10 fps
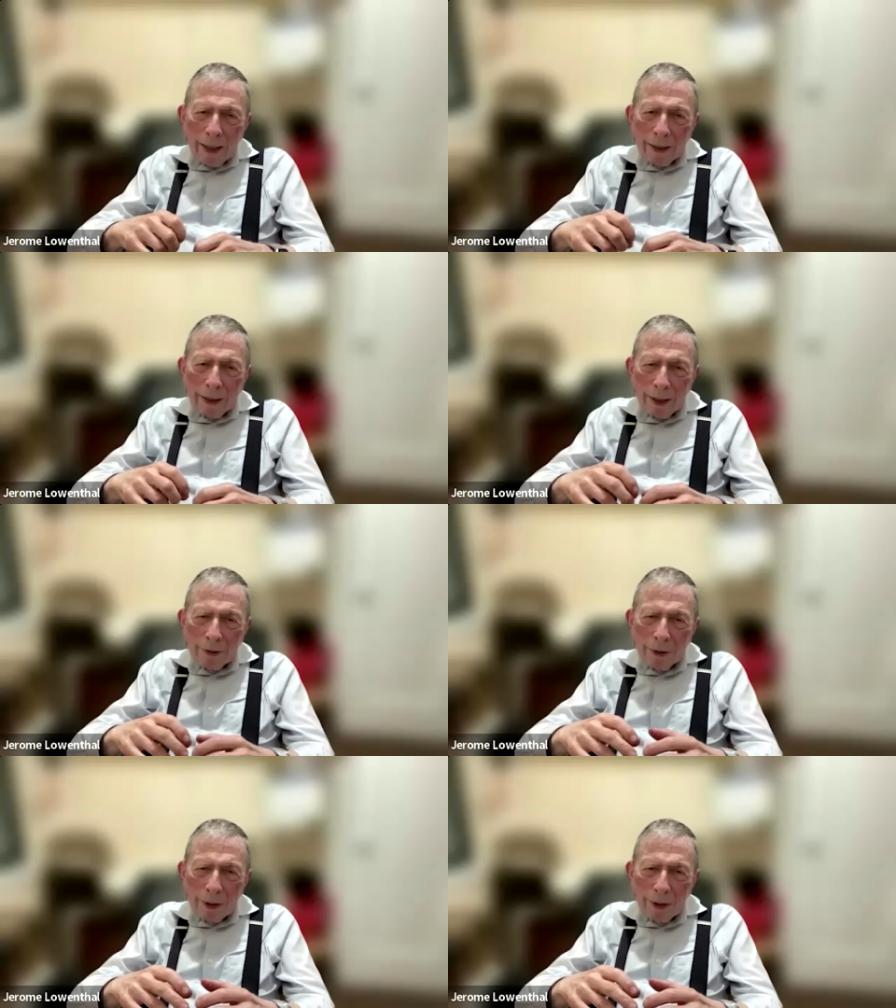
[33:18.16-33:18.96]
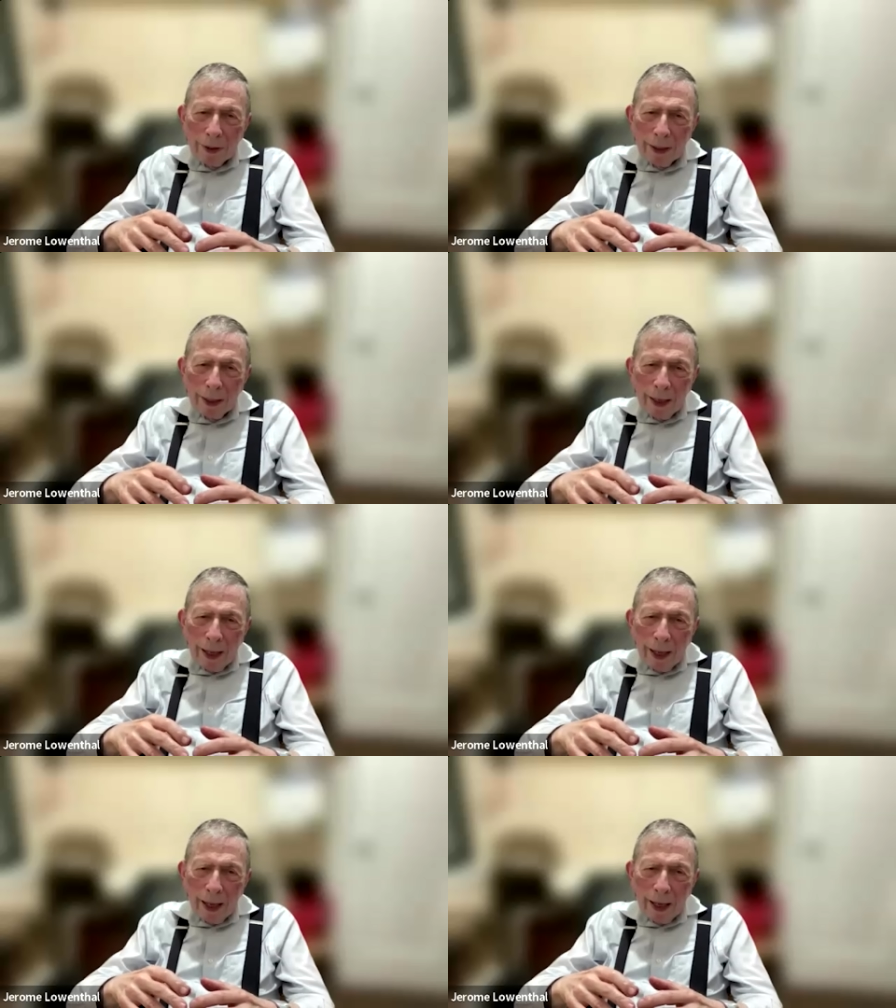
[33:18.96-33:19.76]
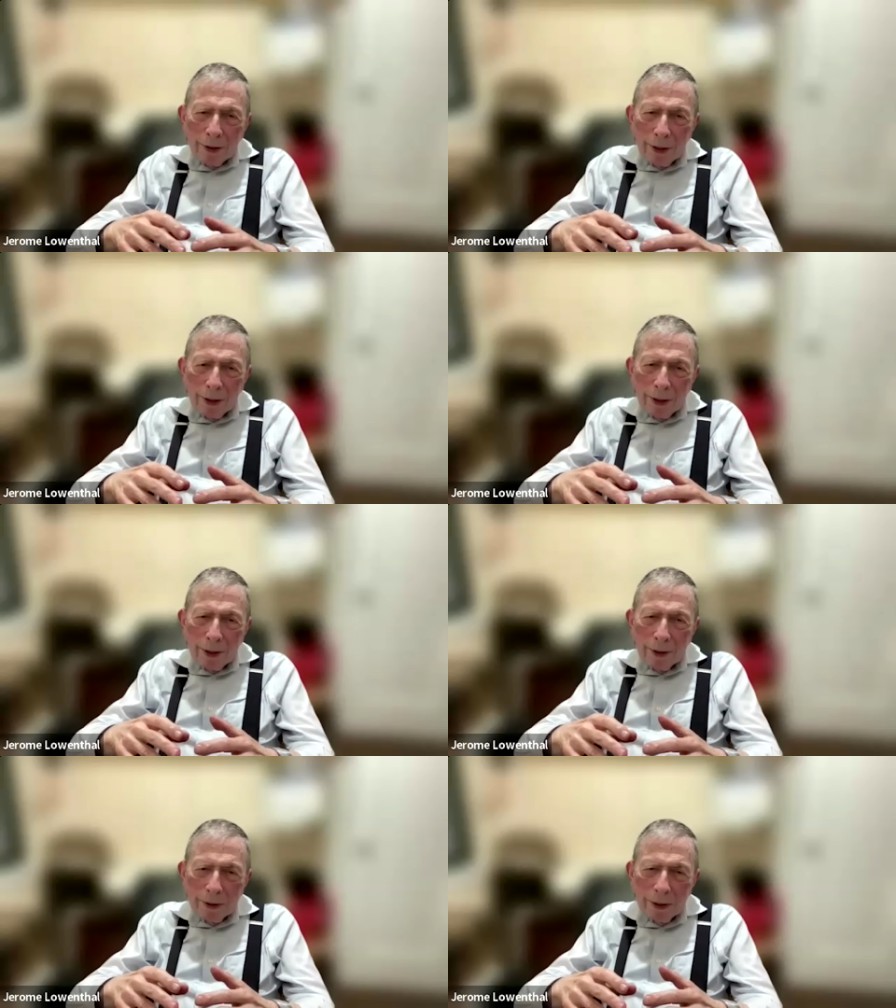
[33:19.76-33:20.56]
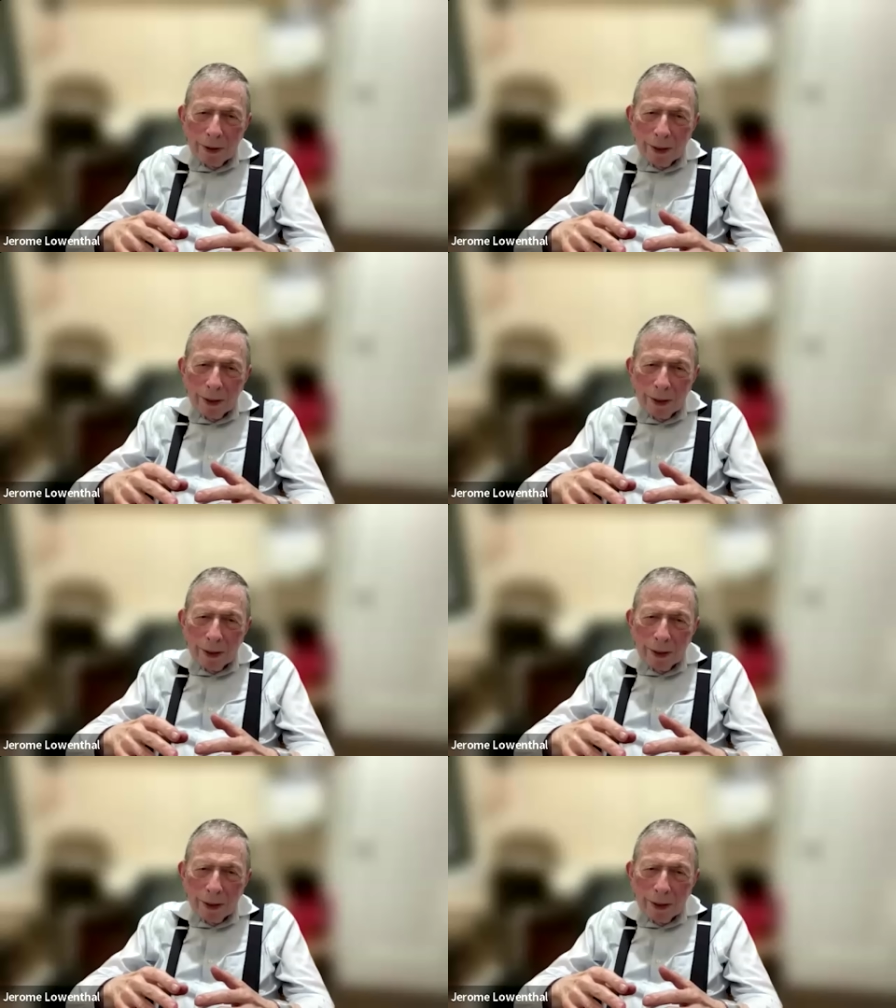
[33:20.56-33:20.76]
any country that has a leader